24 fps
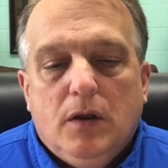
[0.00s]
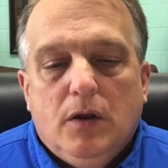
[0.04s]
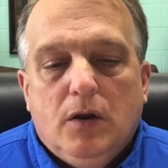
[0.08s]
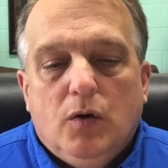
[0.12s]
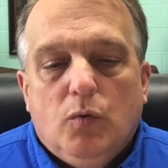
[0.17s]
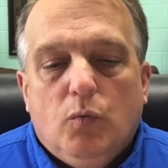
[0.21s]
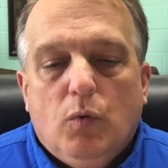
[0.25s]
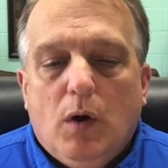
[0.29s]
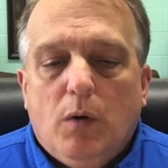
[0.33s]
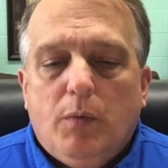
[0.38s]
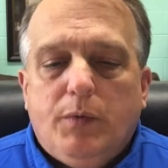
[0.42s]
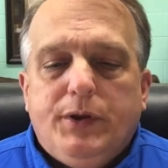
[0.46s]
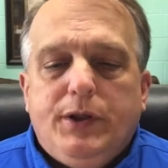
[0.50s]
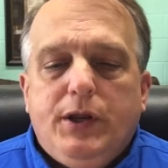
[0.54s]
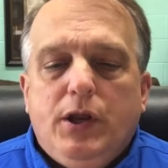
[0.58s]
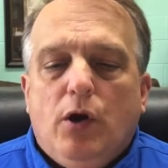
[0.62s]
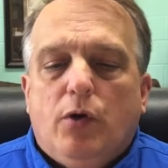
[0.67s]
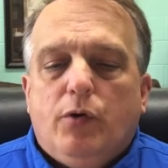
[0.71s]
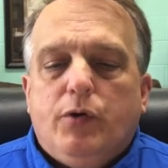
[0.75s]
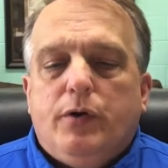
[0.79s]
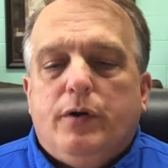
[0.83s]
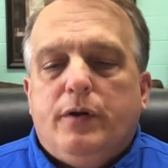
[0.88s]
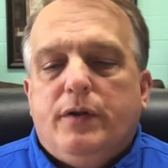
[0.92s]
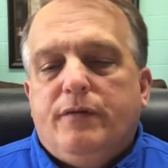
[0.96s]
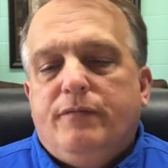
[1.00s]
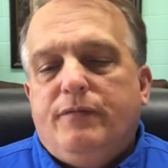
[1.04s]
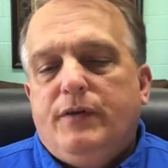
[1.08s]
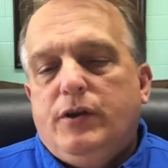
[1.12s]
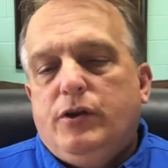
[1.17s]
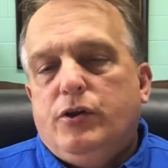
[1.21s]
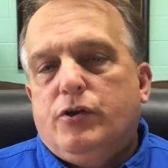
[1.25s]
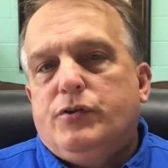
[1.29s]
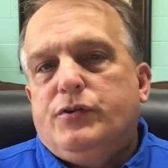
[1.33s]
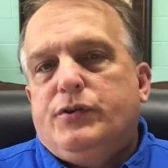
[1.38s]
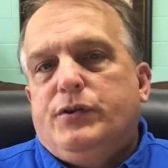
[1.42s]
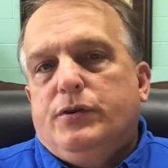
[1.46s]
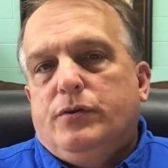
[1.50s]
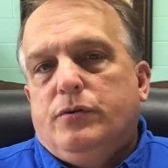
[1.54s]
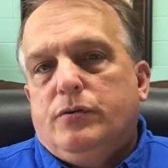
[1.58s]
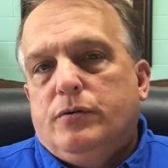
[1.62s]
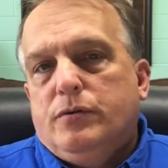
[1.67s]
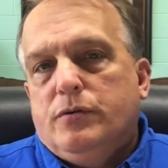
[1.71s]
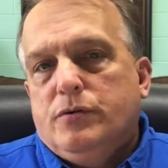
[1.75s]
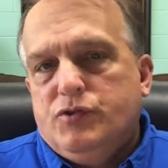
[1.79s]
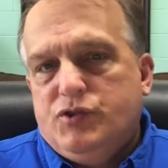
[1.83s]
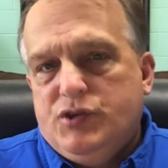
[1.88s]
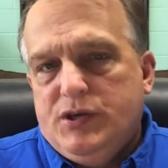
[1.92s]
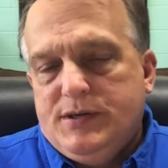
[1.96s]
What will the owner of the vineyard do?
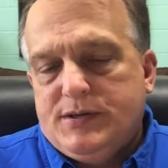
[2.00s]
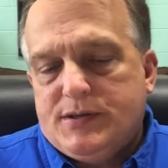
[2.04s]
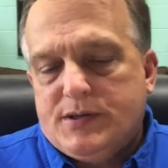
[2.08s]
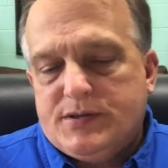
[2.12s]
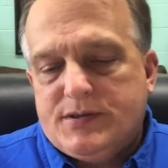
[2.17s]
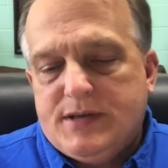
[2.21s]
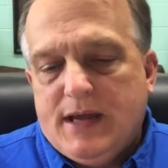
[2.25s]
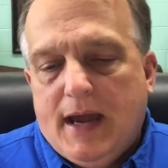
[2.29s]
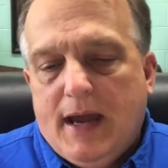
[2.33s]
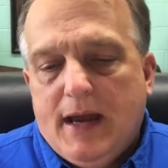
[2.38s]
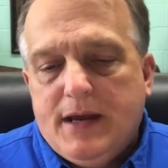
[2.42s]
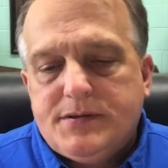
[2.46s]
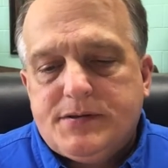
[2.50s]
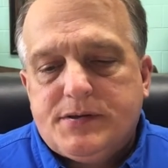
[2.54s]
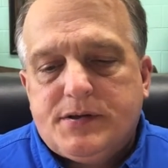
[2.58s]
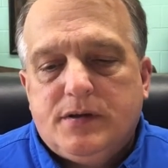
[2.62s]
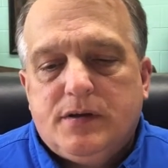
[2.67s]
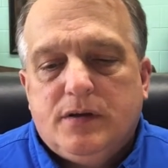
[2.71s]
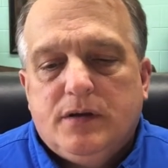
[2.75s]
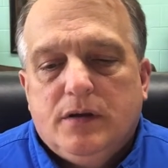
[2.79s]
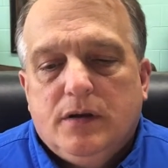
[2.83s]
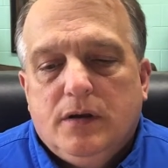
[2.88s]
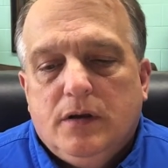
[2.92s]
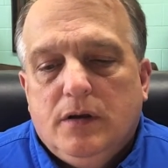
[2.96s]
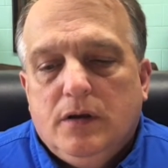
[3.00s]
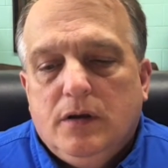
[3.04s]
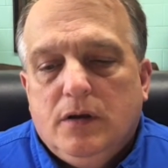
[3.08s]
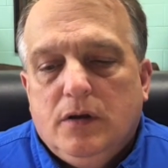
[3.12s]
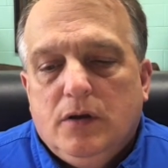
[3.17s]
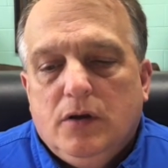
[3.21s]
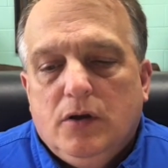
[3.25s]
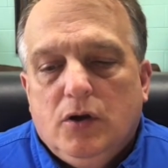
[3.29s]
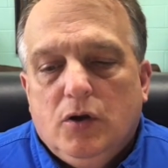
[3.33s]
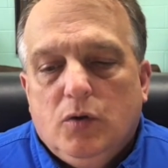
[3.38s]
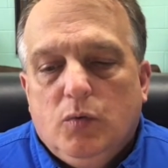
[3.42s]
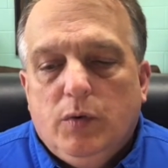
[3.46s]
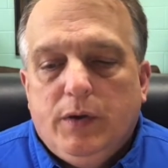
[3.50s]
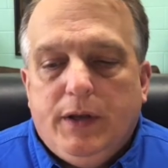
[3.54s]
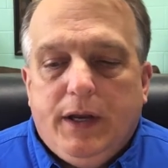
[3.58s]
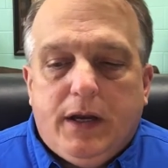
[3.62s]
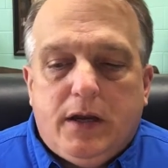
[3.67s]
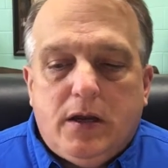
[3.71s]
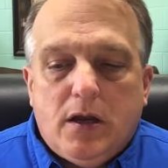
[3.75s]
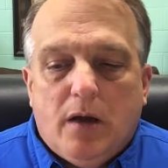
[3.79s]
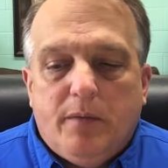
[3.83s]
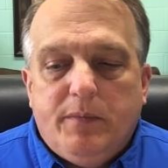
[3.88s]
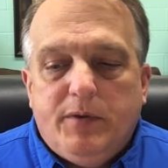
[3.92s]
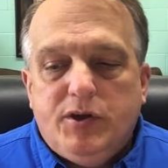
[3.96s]
Jesus asked. Will he
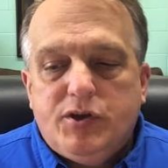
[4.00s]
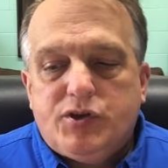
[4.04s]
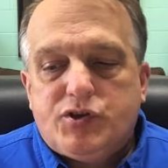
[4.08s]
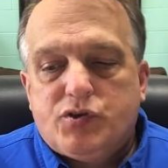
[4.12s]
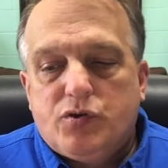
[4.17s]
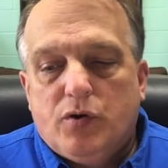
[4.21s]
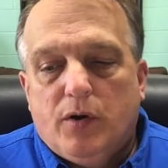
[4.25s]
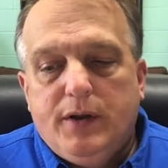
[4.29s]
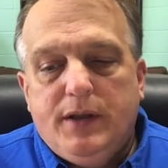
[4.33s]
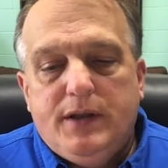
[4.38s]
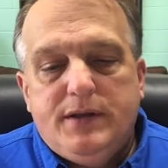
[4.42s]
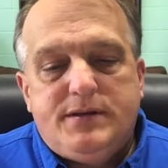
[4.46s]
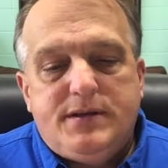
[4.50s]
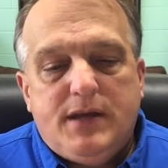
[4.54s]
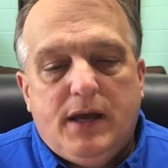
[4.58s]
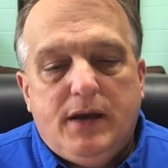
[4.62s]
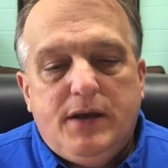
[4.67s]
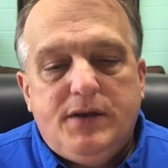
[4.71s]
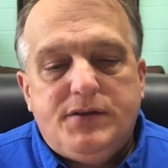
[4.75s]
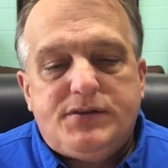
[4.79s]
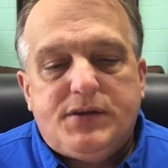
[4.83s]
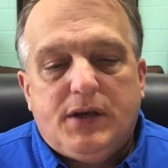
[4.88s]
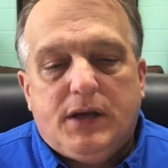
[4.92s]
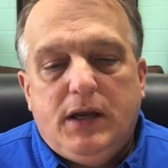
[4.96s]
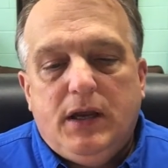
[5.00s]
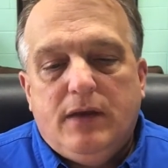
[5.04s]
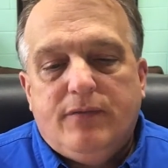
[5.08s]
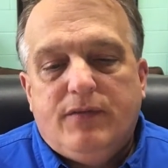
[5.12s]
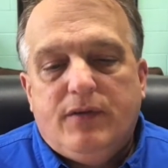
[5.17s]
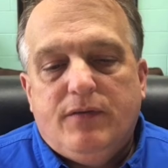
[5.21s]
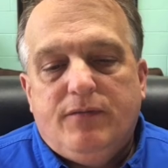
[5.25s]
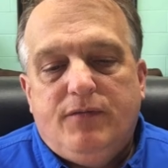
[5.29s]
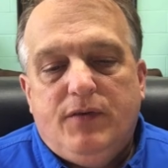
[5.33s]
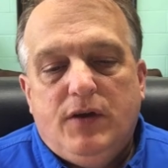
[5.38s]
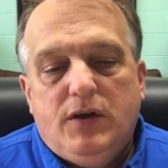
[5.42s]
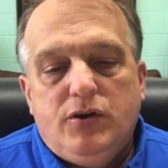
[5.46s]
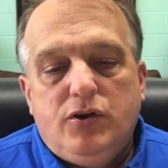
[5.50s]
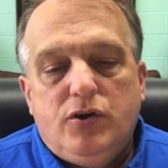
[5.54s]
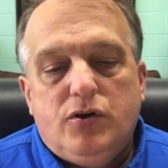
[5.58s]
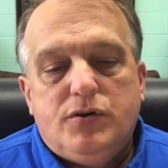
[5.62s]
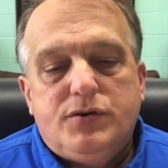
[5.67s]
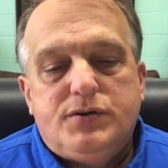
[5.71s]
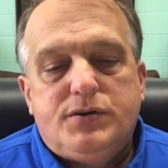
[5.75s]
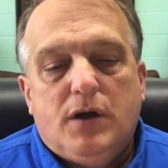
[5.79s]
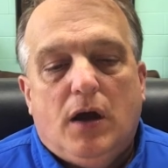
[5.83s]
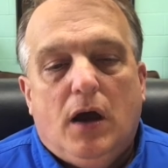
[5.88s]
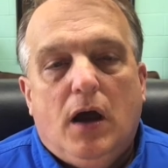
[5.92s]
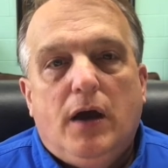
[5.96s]
come and destroy the tenants and give the
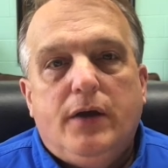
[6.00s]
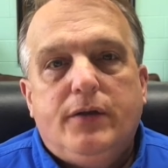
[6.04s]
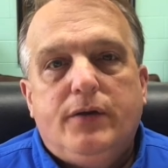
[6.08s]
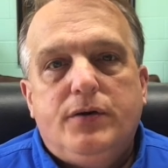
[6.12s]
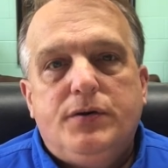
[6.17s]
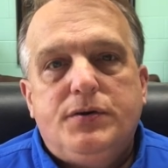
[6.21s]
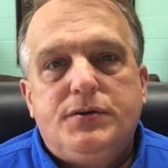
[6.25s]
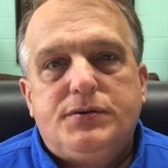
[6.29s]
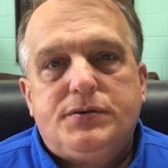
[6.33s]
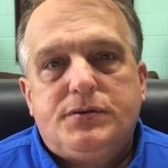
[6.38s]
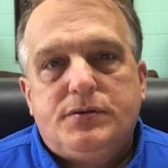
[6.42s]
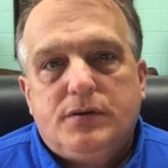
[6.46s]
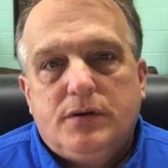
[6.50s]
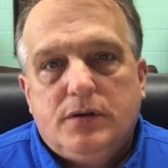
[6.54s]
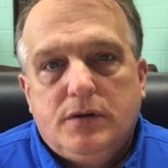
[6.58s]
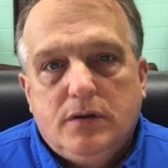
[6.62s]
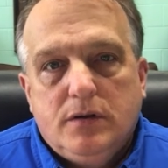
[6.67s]
vineyard to others?